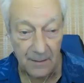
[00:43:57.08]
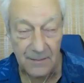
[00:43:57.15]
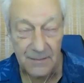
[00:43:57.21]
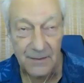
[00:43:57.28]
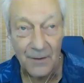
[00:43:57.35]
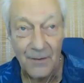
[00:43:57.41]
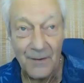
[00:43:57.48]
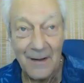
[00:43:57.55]
here
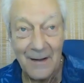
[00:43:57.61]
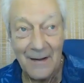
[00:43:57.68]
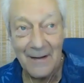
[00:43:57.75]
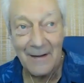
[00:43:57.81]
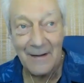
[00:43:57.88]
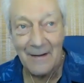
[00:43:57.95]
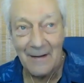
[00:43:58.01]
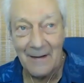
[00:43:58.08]
so
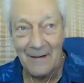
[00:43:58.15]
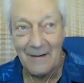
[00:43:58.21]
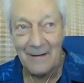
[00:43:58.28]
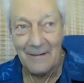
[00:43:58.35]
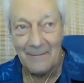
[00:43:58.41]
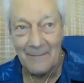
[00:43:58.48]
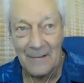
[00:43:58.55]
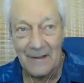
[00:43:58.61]
yep
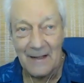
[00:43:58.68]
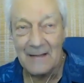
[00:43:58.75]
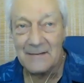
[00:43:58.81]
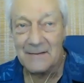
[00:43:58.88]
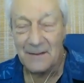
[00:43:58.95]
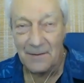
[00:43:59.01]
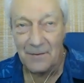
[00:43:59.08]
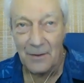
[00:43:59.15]
but
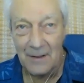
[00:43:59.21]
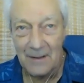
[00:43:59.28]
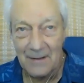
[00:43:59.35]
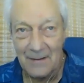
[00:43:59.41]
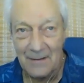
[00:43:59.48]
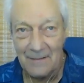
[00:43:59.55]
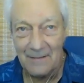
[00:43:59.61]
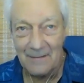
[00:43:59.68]
that's a great
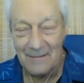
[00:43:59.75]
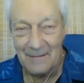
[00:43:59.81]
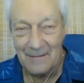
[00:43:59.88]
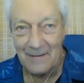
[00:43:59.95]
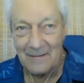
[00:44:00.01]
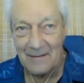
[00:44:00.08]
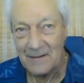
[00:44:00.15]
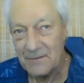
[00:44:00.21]
uh,
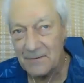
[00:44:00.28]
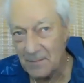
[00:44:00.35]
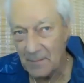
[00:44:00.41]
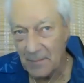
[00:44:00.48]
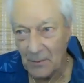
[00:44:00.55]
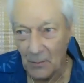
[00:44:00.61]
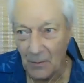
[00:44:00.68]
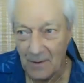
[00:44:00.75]
that should
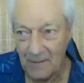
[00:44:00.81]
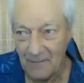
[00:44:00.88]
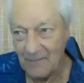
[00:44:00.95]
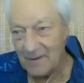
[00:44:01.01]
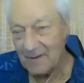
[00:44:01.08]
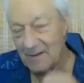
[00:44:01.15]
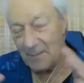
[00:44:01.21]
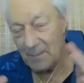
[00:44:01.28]
be one of
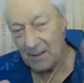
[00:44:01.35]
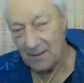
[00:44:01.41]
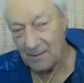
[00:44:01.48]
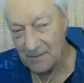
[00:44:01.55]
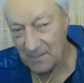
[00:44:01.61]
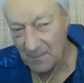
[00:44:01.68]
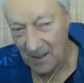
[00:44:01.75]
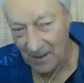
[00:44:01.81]
in the parents